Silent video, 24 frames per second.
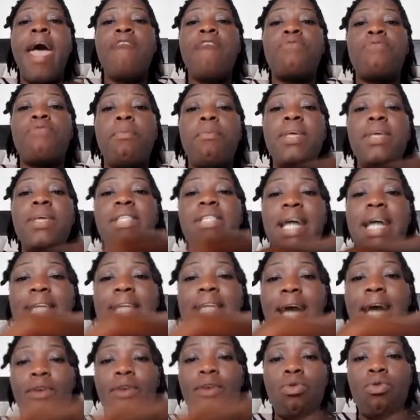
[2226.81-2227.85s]
air from
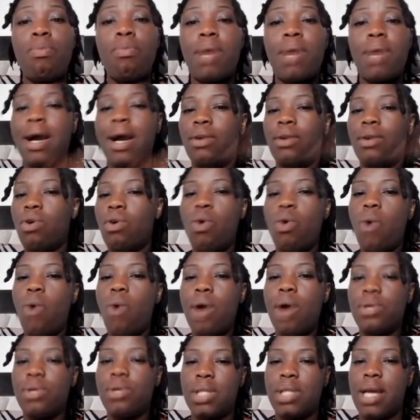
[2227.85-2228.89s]
inside that room
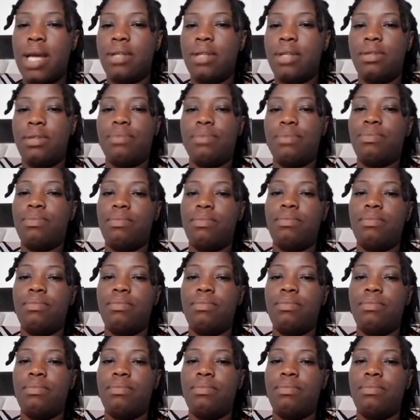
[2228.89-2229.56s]
cannot go outside.